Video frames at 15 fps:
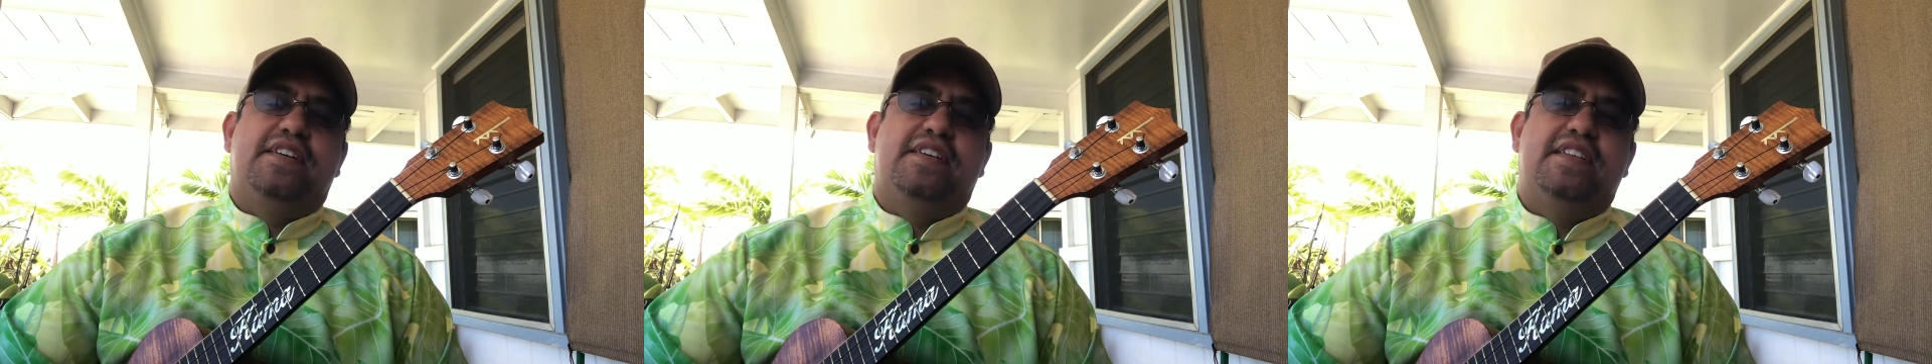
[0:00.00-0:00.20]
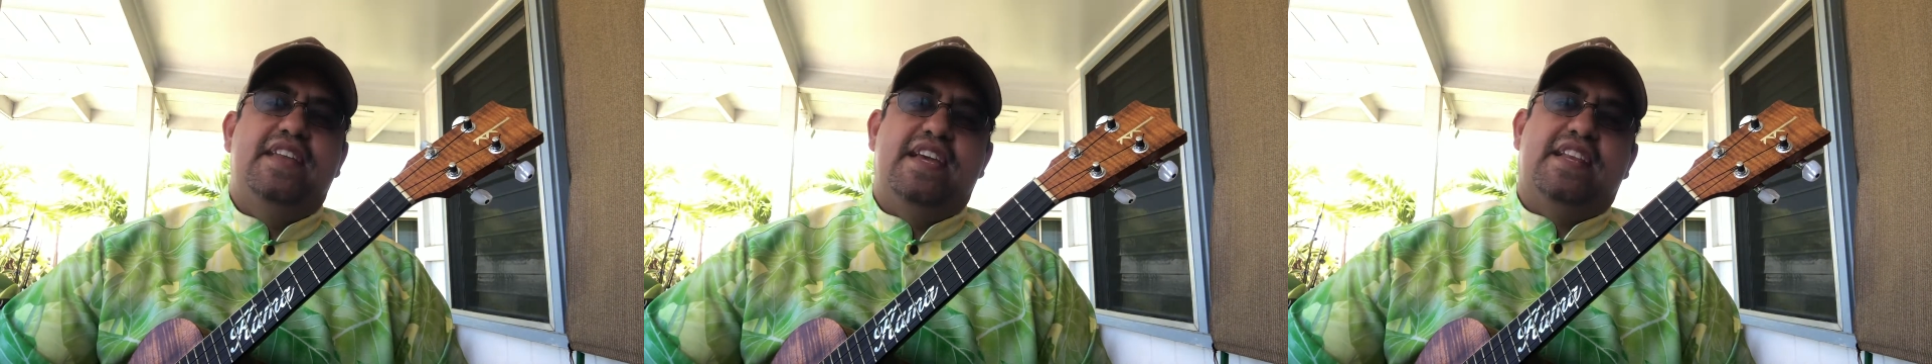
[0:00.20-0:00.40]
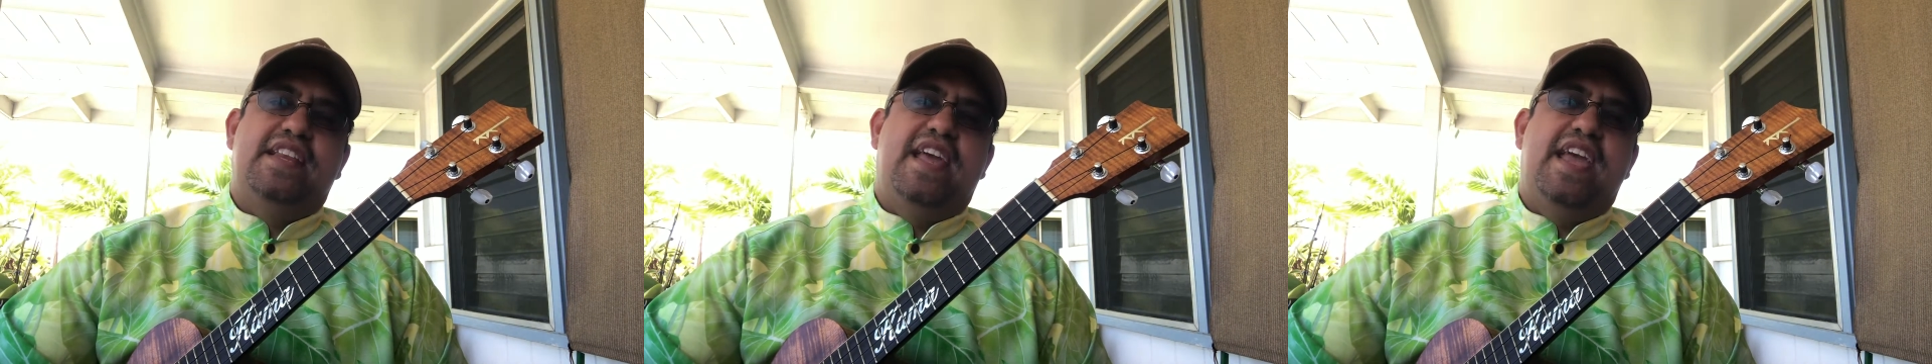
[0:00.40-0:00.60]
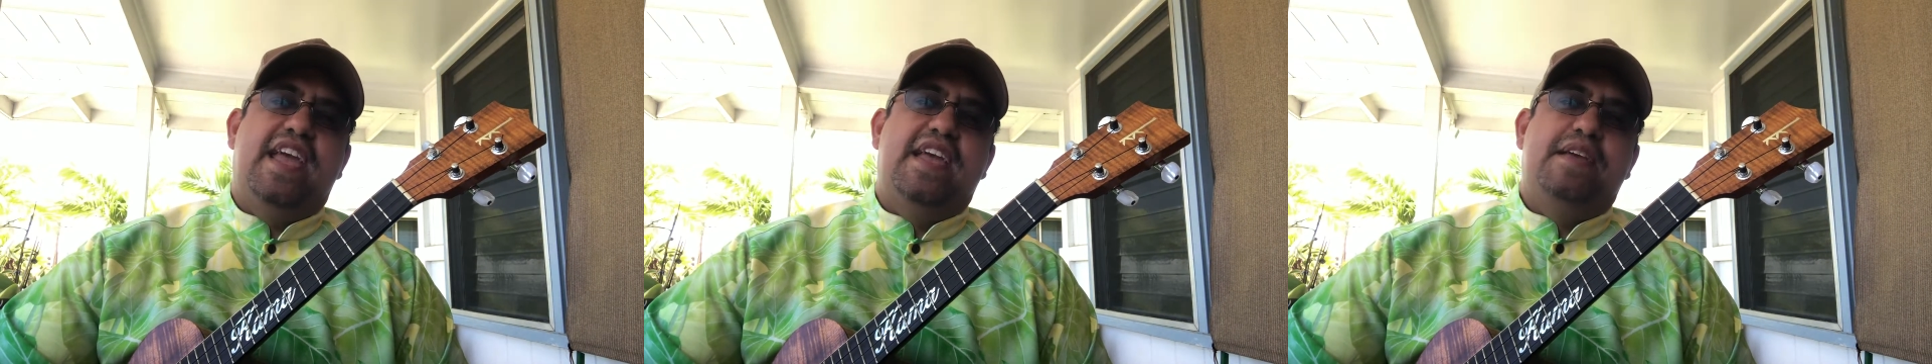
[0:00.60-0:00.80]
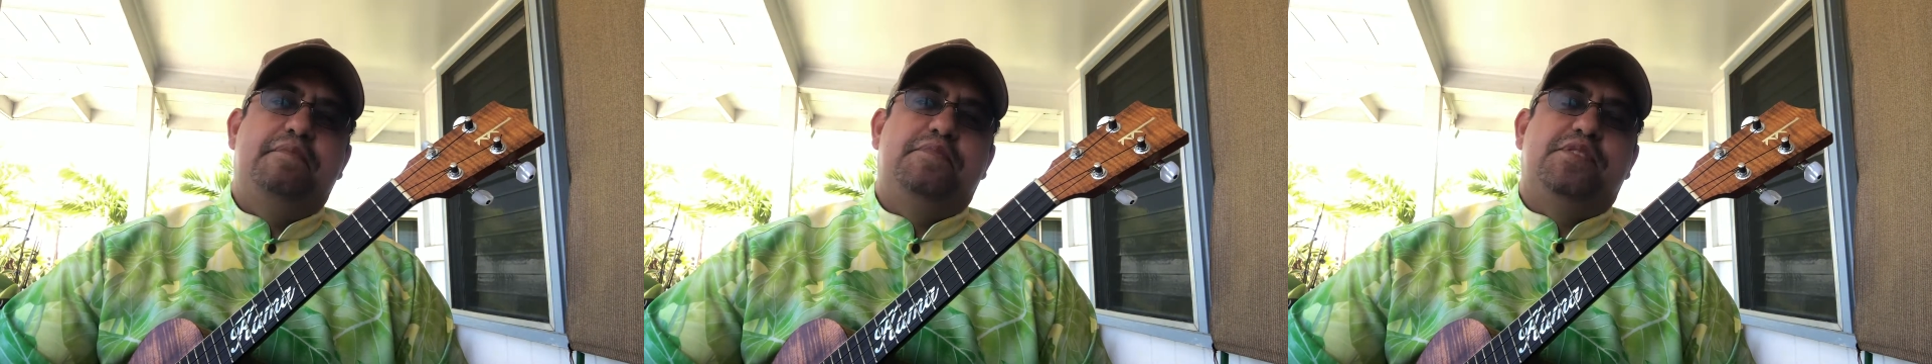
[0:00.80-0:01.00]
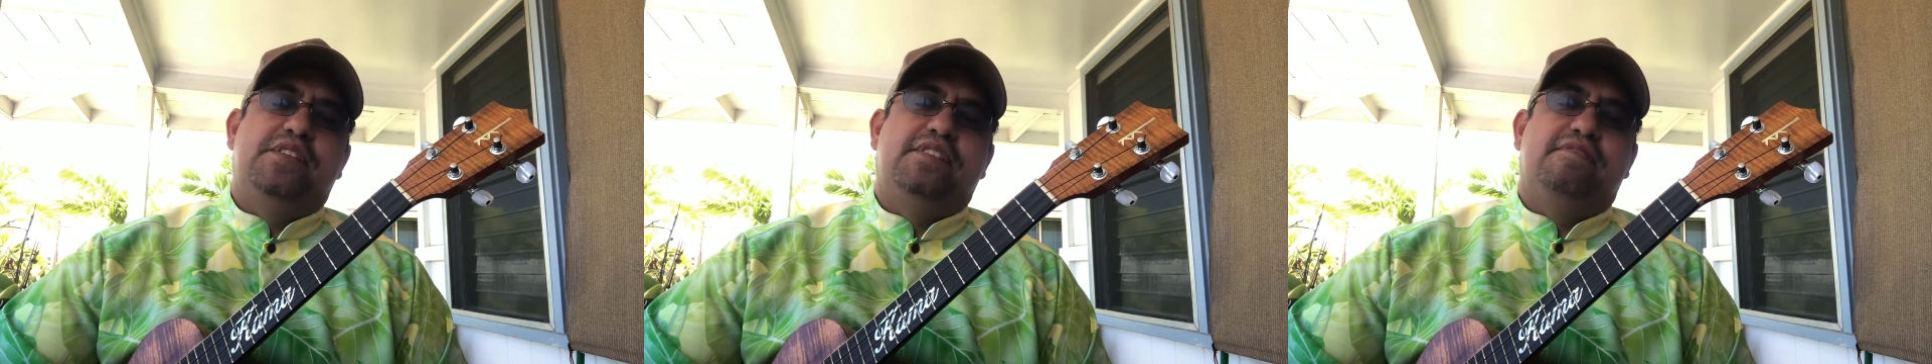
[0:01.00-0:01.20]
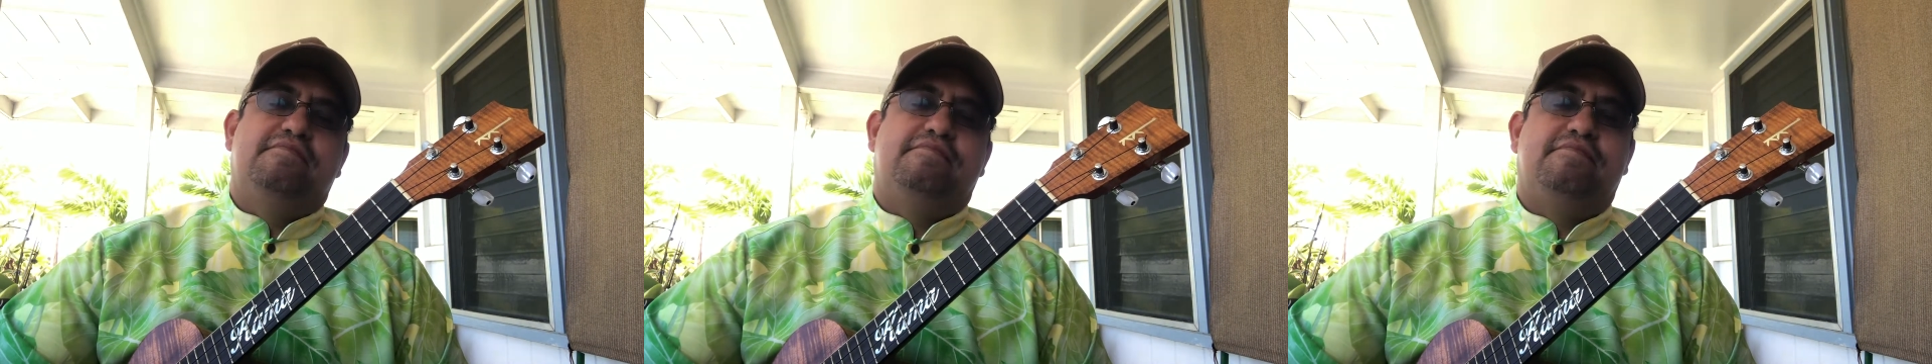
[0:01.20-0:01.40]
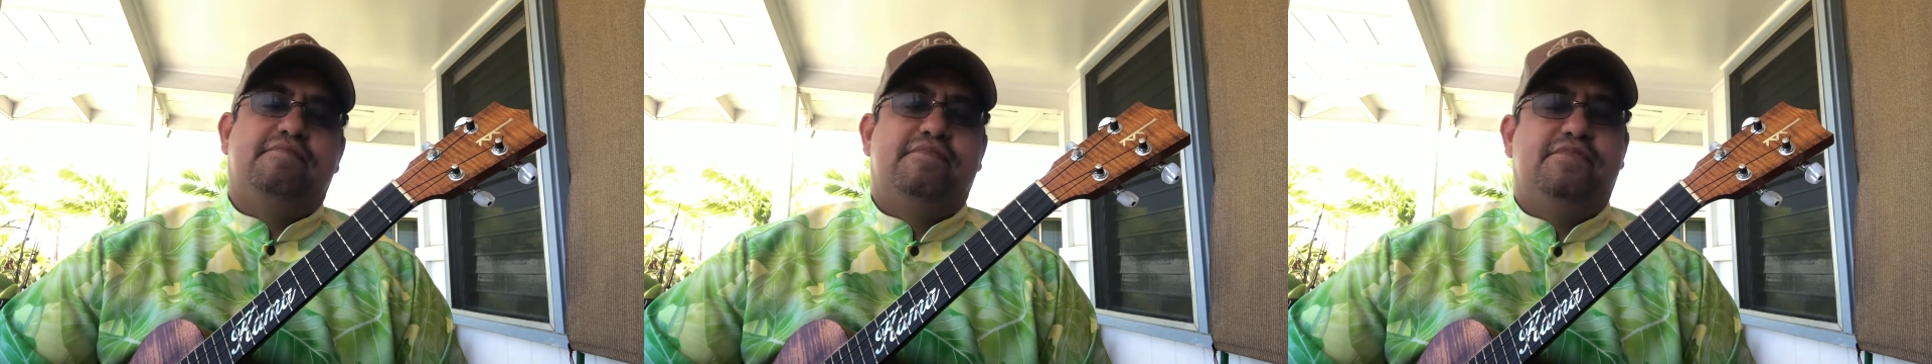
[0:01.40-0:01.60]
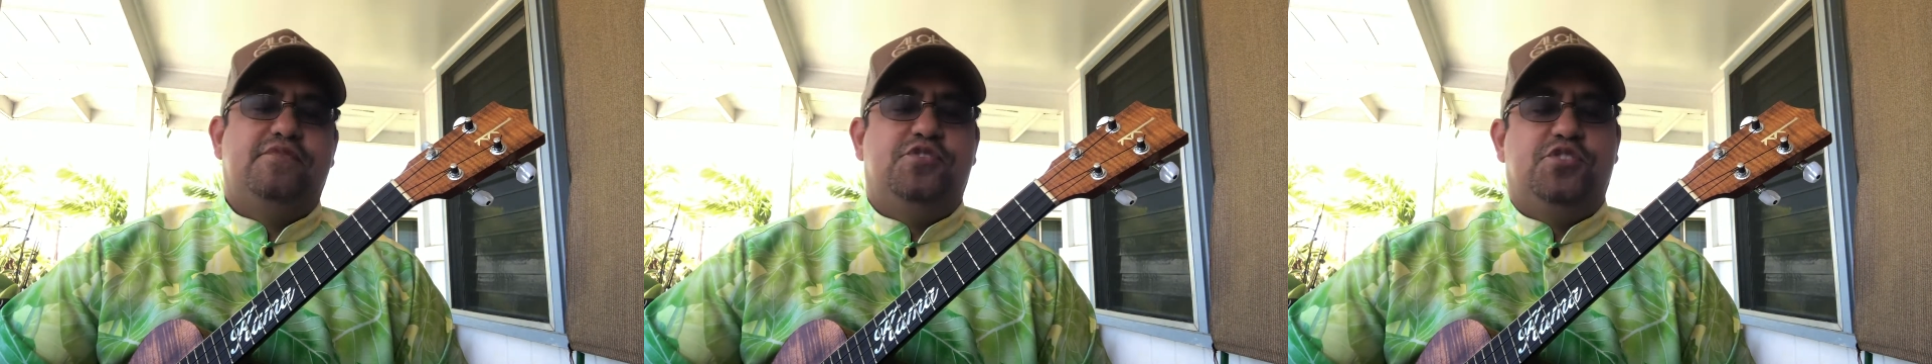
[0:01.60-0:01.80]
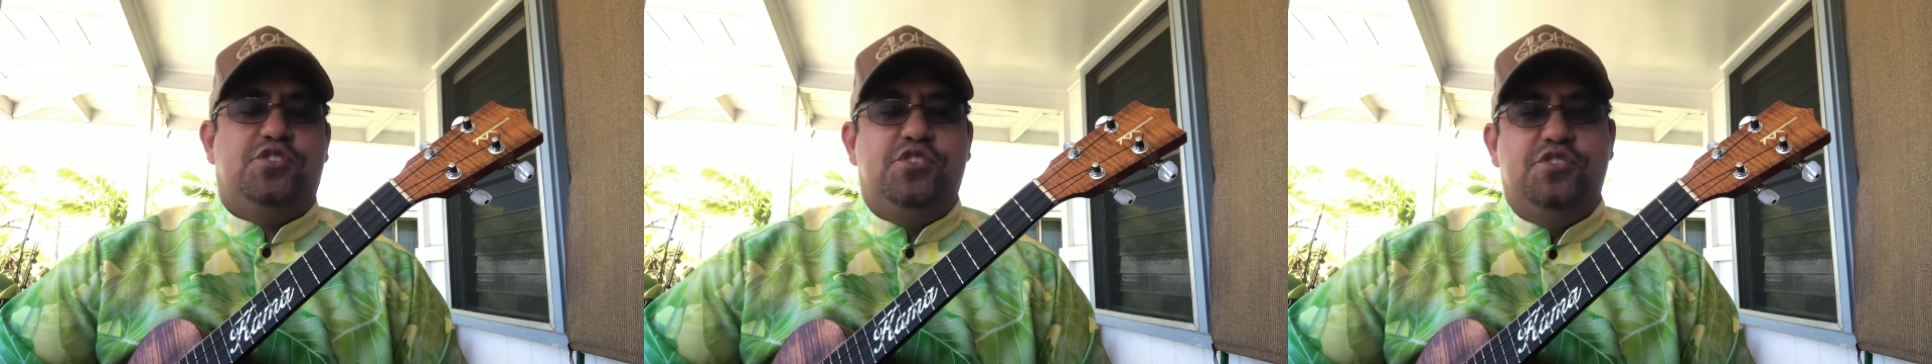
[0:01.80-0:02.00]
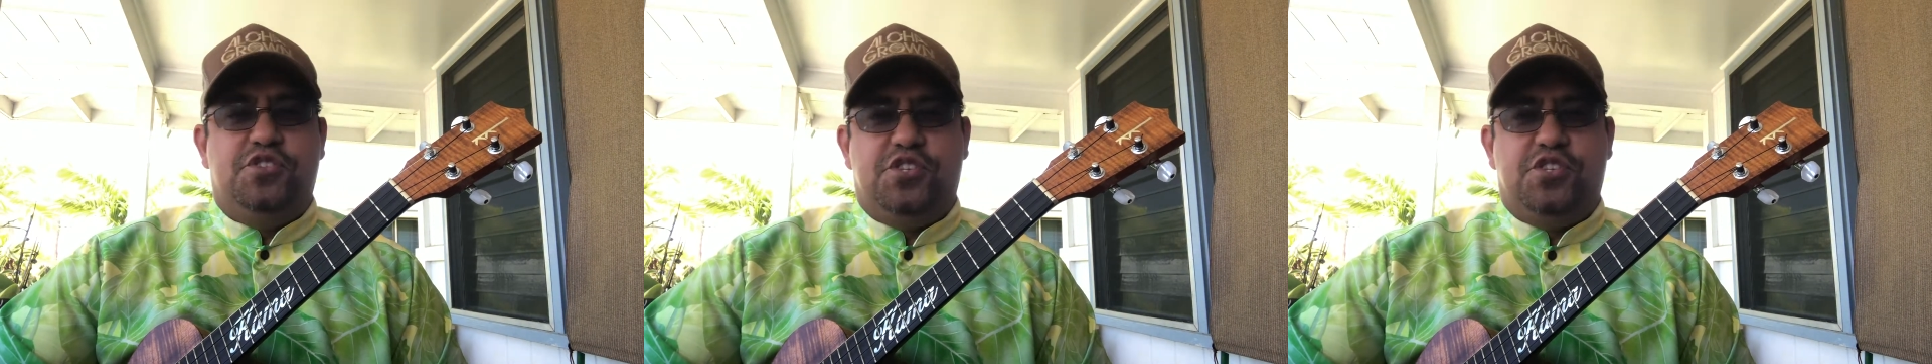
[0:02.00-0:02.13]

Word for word: nicknames and your